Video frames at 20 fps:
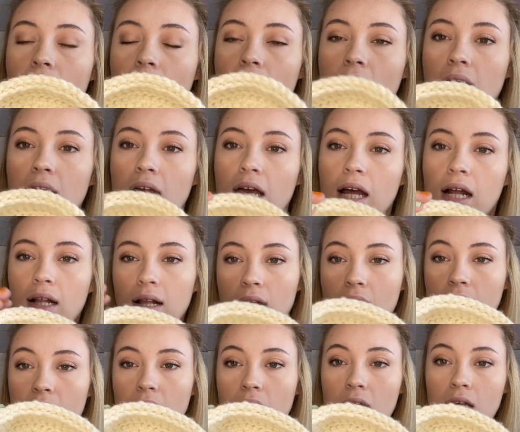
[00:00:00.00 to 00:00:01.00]
And
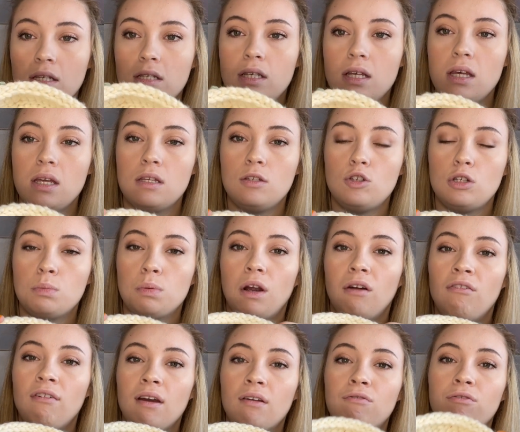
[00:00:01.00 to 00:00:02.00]
then this is just
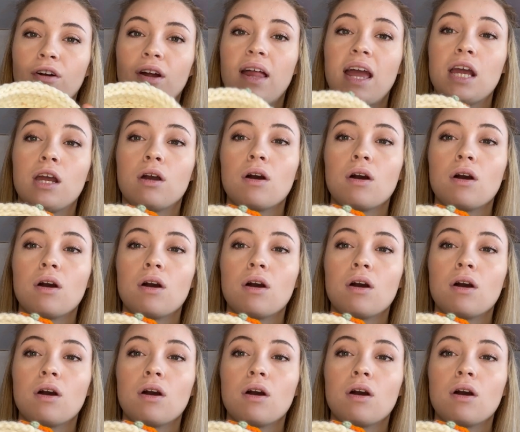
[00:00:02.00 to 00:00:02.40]
perfect for like